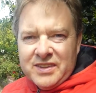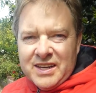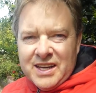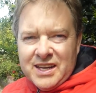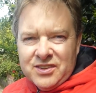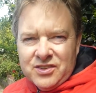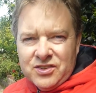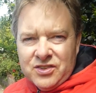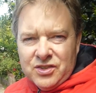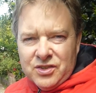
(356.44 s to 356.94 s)

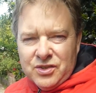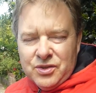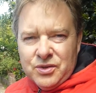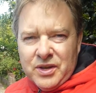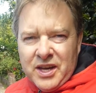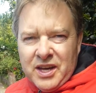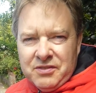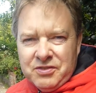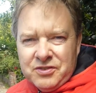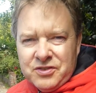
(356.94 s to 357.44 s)
down to
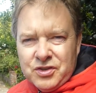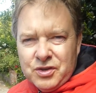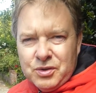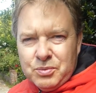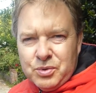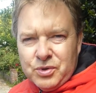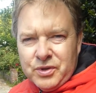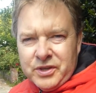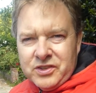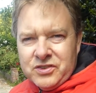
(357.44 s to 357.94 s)

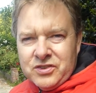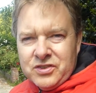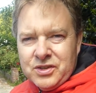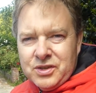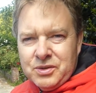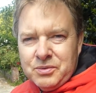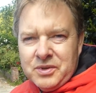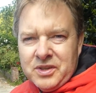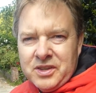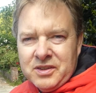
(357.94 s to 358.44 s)

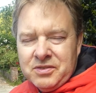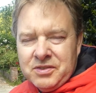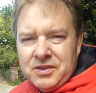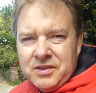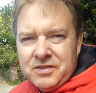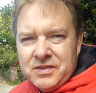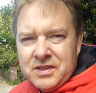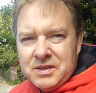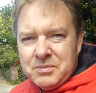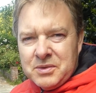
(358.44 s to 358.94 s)
f2.2 with the
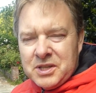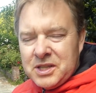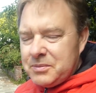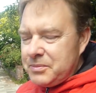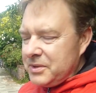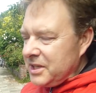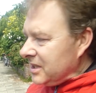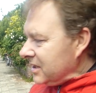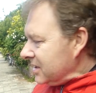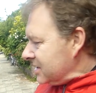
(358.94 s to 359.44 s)

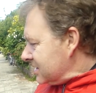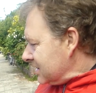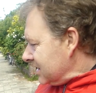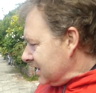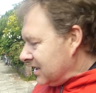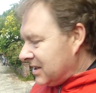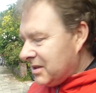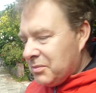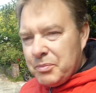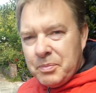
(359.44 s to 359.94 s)
50mm
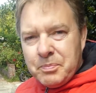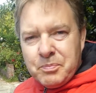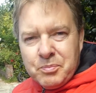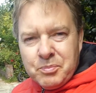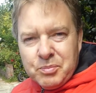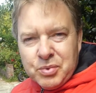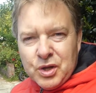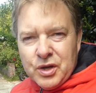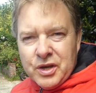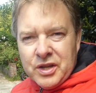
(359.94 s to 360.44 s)
to
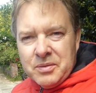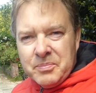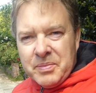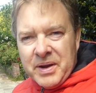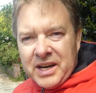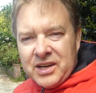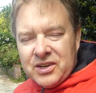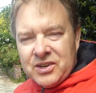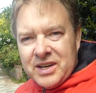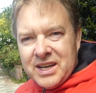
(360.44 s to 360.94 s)
blur the
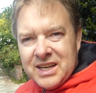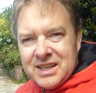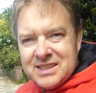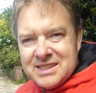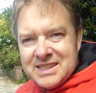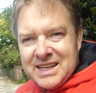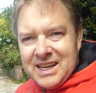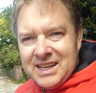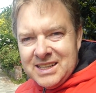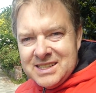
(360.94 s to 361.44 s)

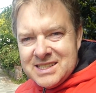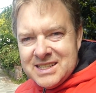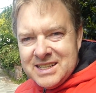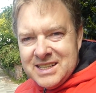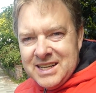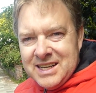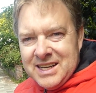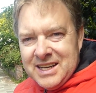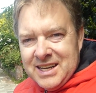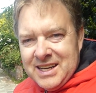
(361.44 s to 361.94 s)
background out,
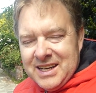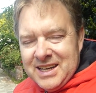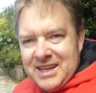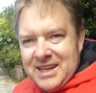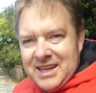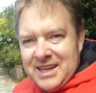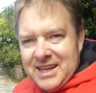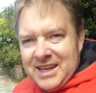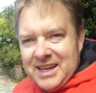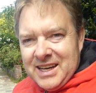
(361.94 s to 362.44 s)

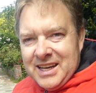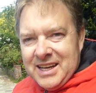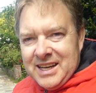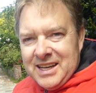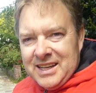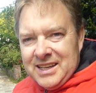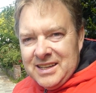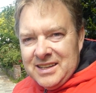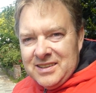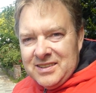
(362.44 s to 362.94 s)

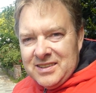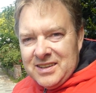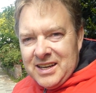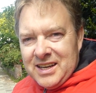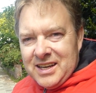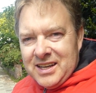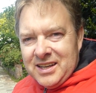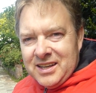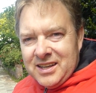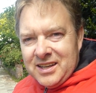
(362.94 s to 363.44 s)
and
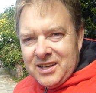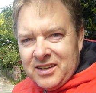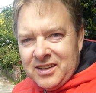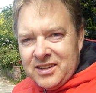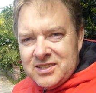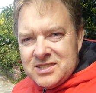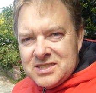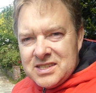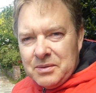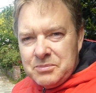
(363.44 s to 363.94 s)
the
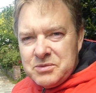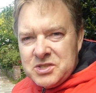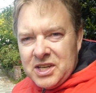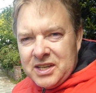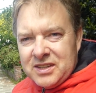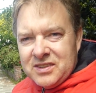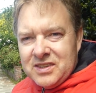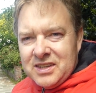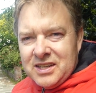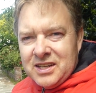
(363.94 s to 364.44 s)

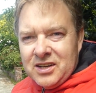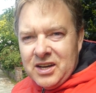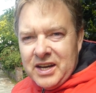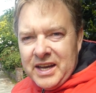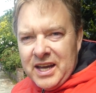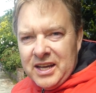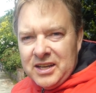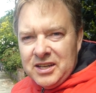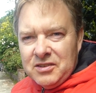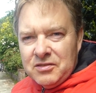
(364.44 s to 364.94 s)
subject that I
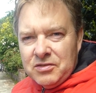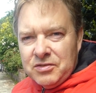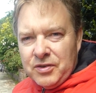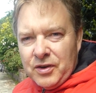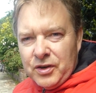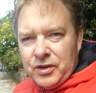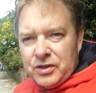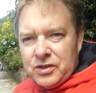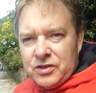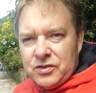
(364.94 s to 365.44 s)
had in
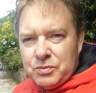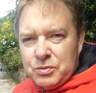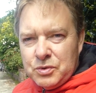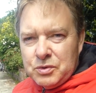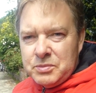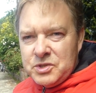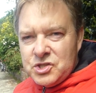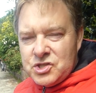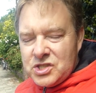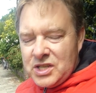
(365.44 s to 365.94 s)
focus
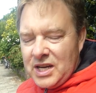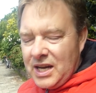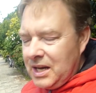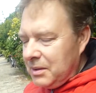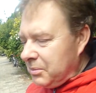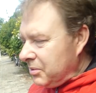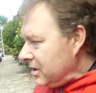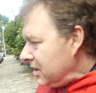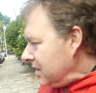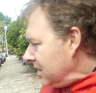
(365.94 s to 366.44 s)
will be
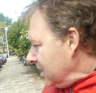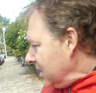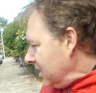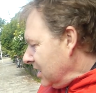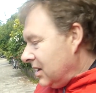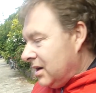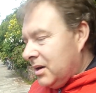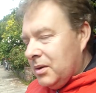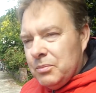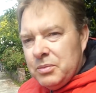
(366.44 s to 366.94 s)
sharp,
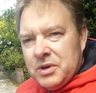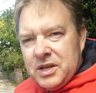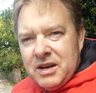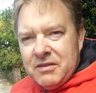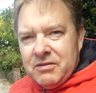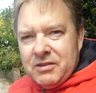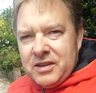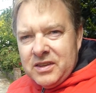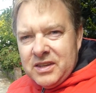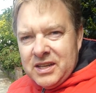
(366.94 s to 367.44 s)
but
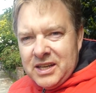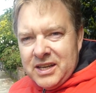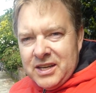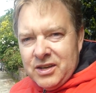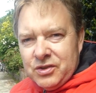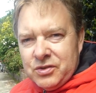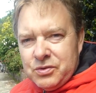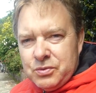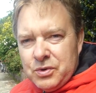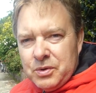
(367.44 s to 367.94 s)
everything
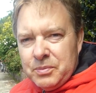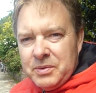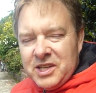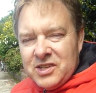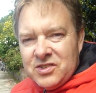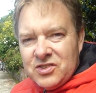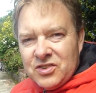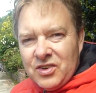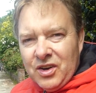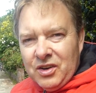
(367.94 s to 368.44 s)
else will
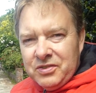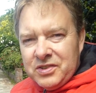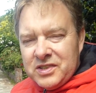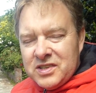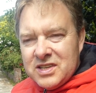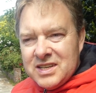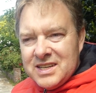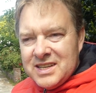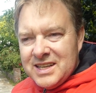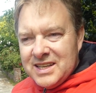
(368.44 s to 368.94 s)
be soft,
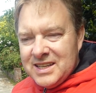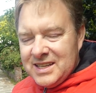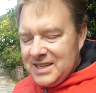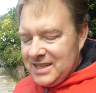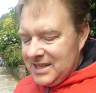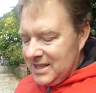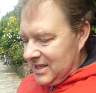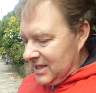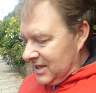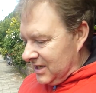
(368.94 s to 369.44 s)

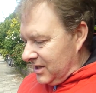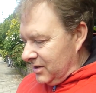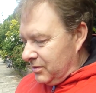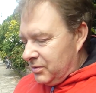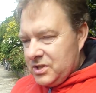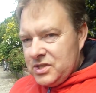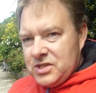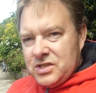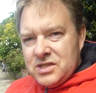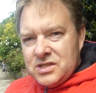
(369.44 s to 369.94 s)

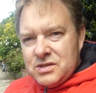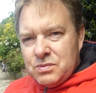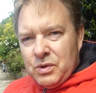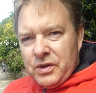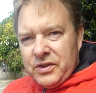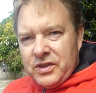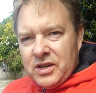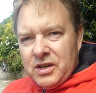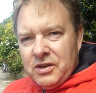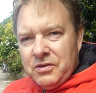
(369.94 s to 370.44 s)
which is
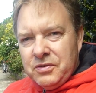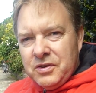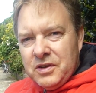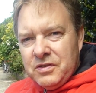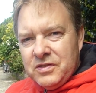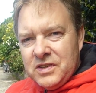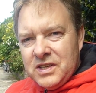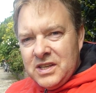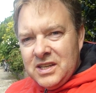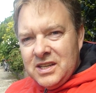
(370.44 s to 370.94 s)
what the
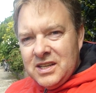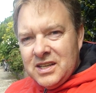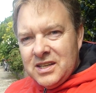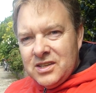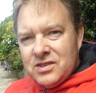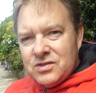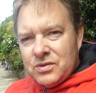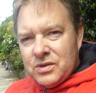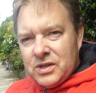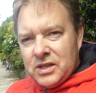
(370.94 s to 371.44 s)
50
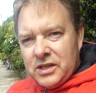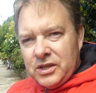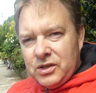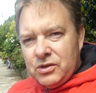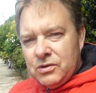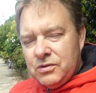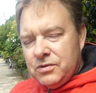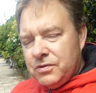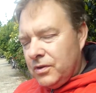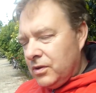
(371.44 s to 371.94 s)
is really
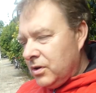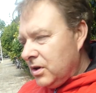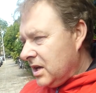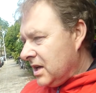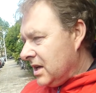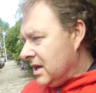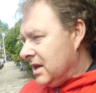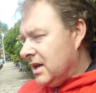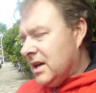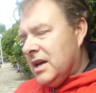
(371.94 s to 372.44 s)
good for.
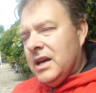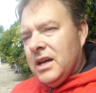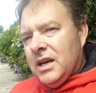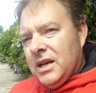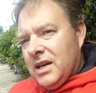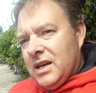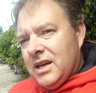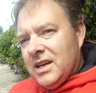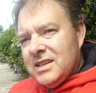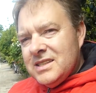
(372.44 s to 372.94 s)

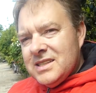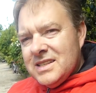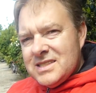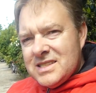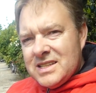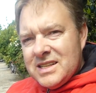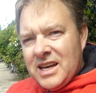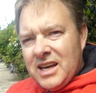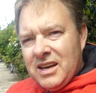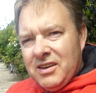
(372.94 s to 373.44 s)
It
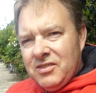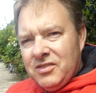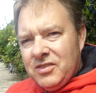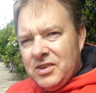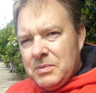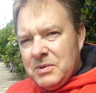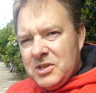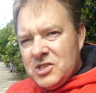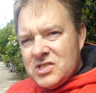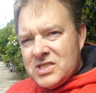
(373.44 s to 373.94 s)
doesn't have
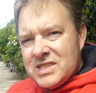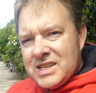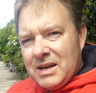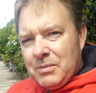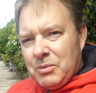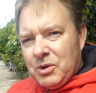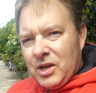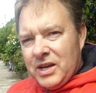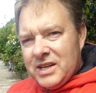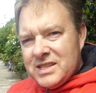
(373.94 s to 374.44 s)
image
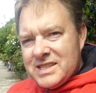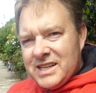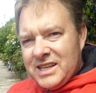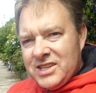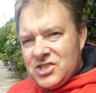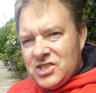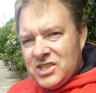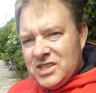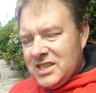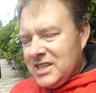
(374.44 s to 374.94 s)

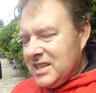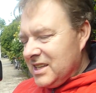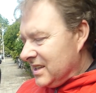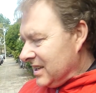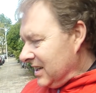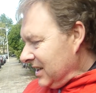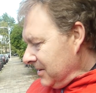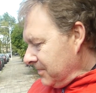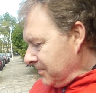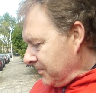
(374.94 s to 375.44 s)
stabilization
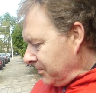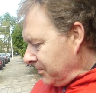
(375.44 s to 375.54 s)
either,